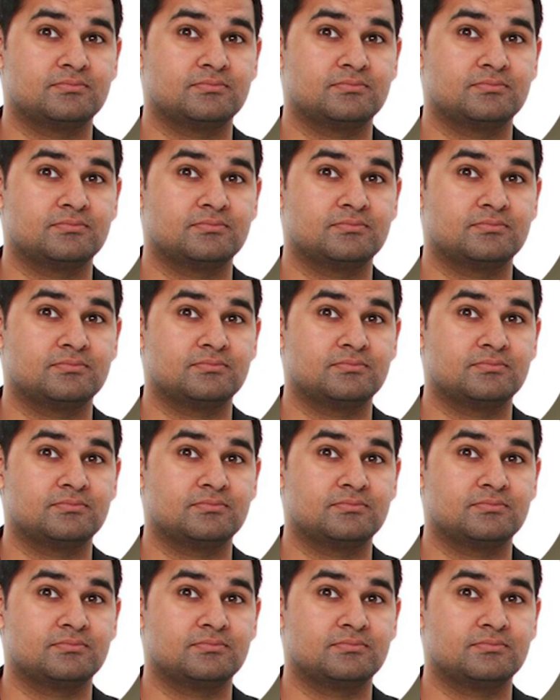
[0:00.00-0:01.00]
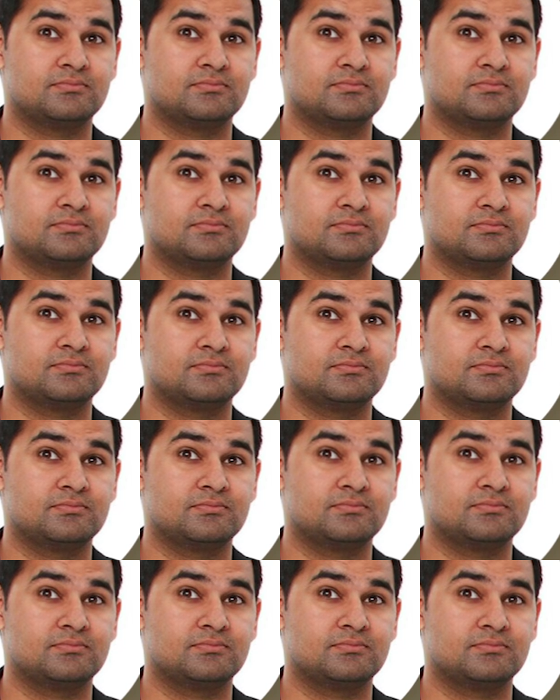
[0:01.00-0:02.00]

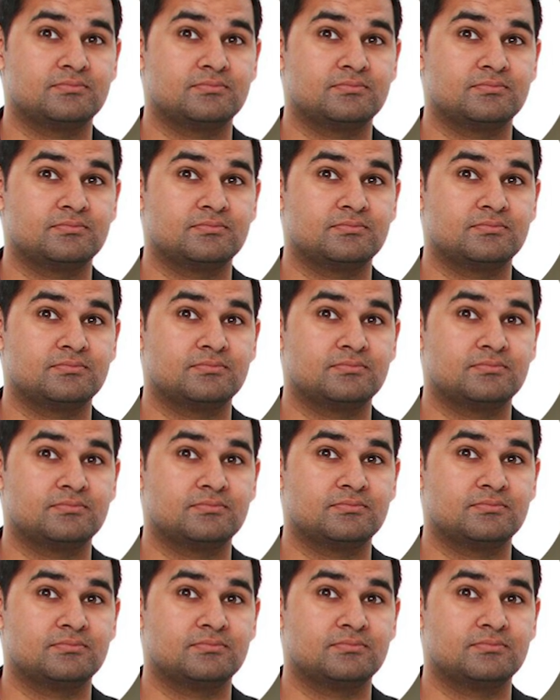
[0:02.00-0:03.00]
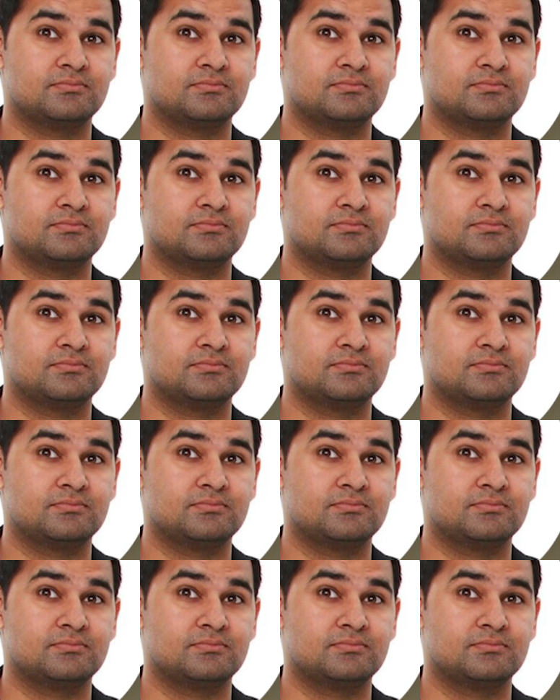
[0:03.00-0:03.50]
The person shown says nothing.